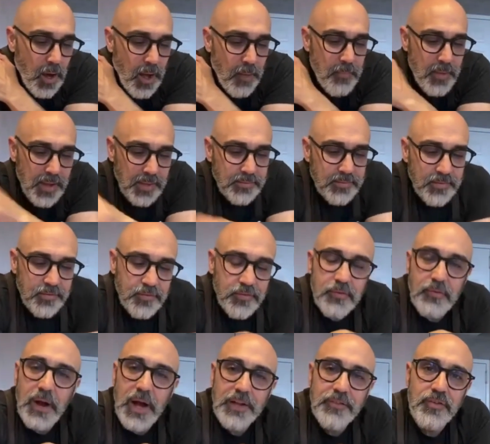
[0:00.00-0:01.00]
I made this
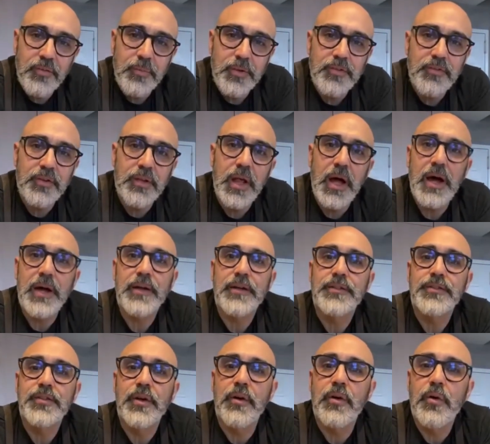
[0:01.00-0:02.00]
Sriracha
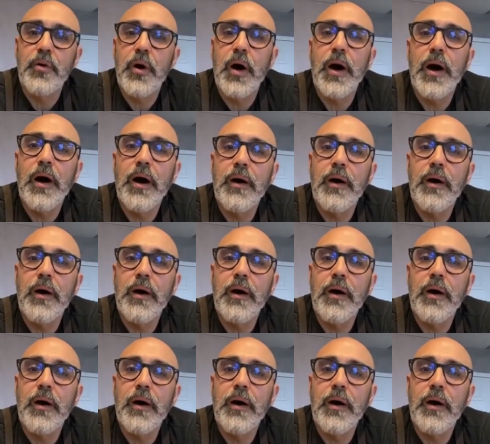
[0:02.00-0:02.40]
Michelada. So